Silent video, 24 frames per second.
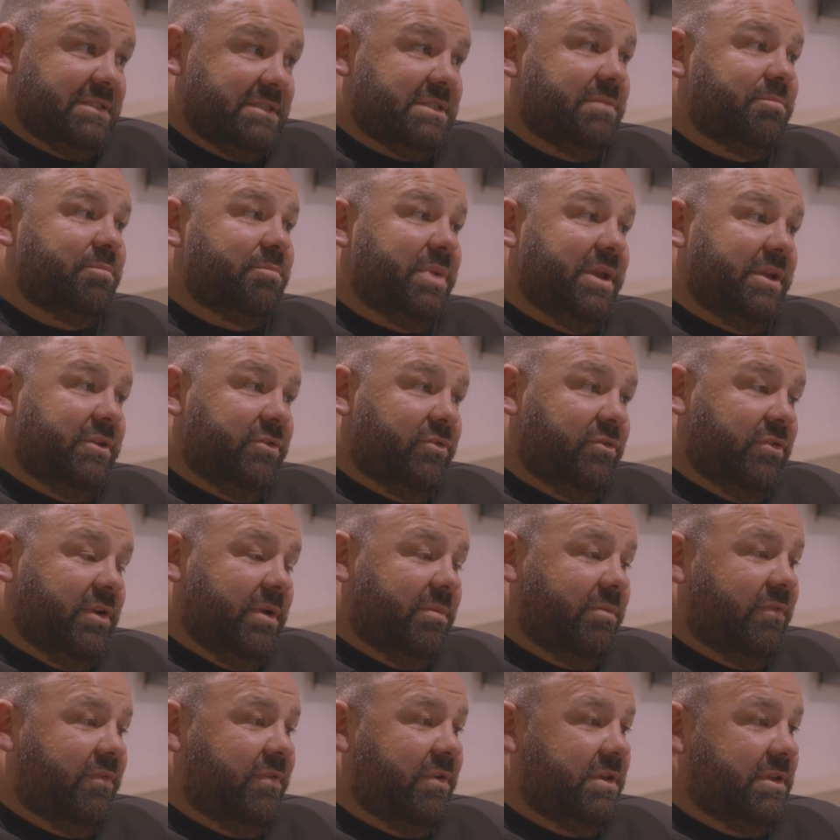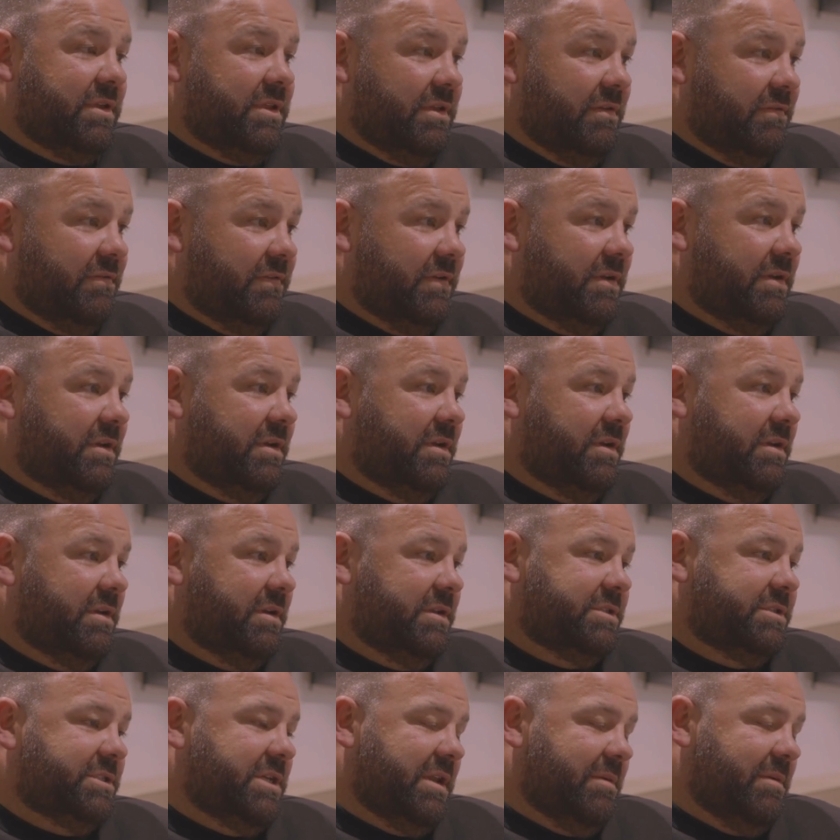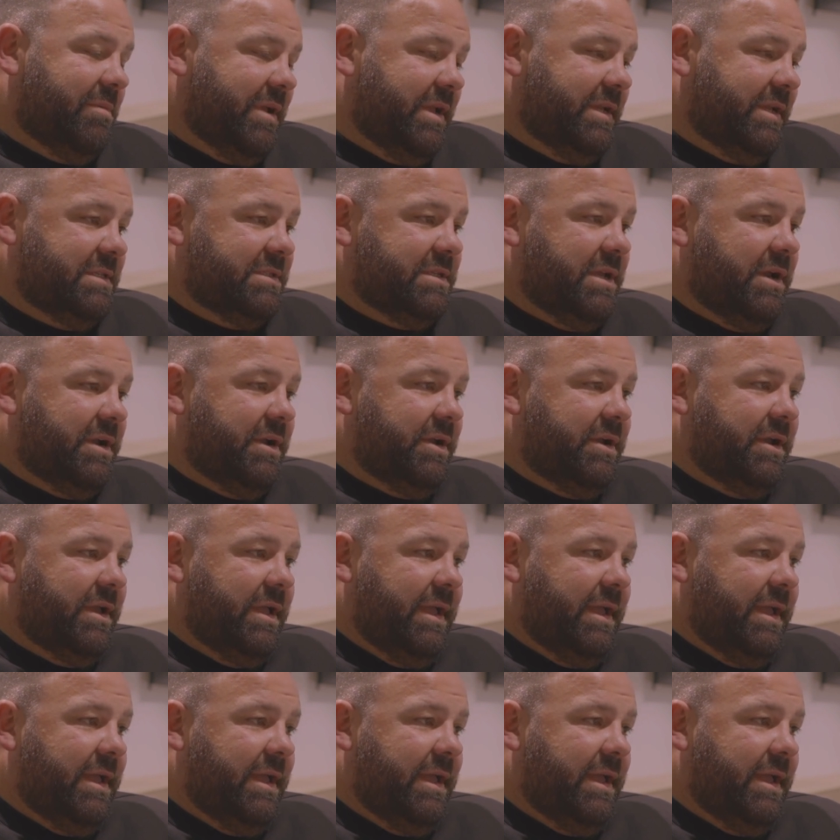It's a big trip for Janibek. So